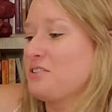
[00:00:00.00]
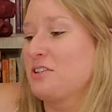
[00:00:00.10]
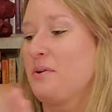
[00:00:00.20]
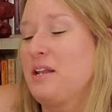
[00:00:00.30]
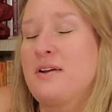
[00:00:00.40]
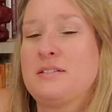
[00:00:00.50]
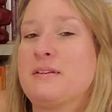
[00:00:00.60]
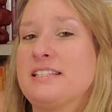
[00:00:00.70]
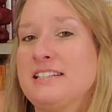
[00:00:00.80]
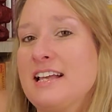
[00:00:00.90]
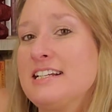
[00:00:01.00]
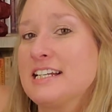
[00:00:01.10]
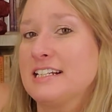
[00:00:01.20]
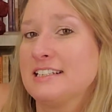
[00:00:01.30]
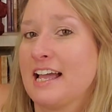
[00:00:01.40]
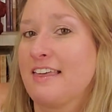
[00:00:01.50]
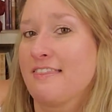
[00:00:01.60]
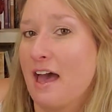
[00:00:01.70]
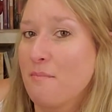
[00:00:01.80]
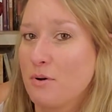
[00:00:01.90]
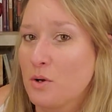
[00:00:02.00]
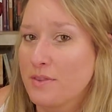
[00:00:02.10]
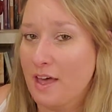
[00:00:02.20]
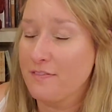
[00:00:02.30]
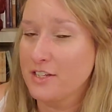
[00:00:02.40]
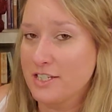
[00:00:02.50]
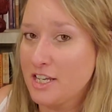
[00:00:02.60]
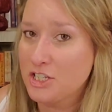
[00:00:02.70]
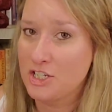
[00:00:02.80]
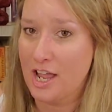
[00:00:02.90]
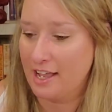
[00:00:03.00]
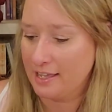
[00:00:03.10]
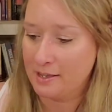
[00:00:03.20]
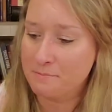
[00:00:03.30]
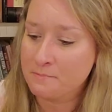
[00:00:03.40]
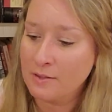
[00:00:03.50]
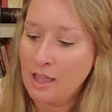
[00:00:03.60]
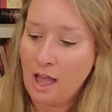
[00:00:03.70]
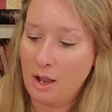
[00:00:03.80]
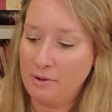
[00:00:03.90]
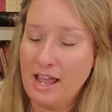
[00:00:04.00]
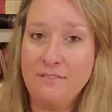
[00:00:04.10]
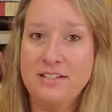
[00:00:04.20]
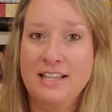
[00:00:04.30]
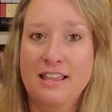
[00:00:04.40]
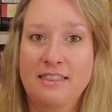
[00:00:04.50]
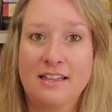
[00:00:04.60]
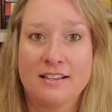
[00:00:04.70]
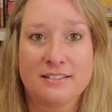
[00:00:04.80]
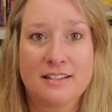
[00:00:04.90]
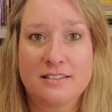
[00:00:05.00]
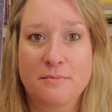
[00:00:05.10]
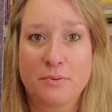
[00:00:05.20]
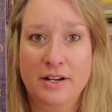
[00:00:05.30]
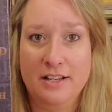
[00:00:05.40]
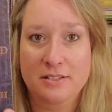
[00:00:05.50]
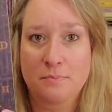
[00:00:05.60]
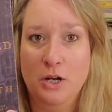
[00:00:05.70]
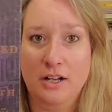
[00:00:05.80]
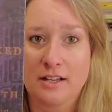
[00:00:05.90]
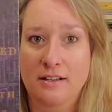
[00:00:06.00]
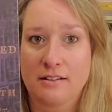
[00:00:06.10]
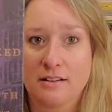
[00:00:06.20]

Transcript: so anyways, but since I didn't like that book without the dust jacket, I would have to say this is the prettiest book,